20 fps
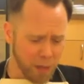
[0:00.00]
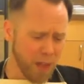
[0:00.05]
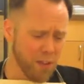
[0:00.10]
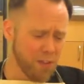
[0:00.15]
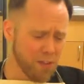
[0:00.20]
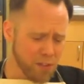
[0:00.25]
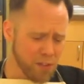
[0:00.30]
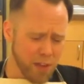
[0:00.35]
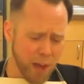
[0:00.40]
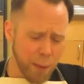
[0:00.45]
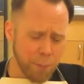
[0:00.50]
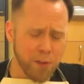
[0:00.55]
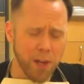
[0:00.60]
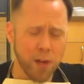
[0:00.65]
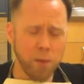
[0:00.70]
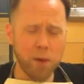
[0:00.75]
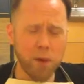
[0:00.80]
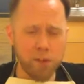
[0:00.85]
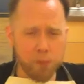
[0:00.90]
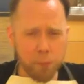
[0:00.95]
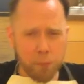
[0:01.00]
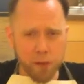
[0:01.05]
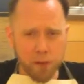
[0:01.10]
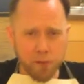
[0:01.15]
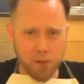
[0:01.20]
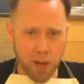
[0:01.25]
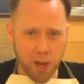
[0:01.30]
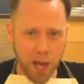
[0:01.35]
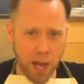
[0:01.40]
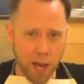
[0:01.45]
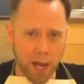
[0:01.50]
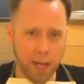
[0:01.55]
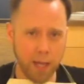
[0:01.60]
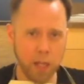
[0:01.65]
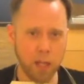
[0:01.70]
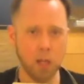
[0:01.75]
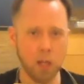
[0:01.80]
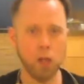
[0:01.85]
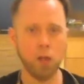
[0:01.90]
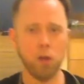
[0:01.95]
It's the top 10 recipes that I
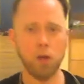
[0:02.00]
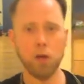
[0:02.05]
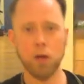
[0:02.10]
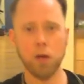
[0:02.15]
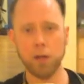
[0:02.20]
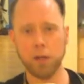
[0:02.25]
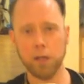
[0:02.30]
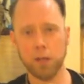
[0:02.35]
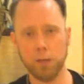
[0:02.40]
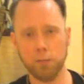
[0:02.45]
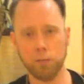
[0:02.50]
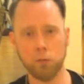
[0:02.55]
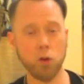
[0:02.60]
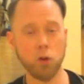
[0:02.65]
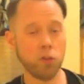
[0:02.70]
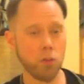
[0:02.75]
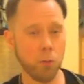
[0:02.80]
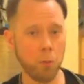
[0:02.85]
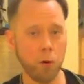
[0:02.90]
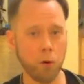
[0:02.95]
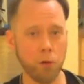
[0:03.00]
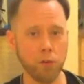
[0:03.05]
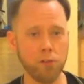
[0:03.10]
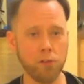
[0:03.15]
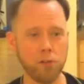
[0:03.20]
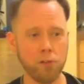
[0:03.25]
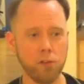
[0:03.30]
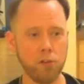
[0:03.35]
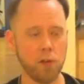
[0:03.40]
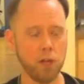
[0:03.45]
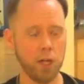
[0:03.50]
cook the most,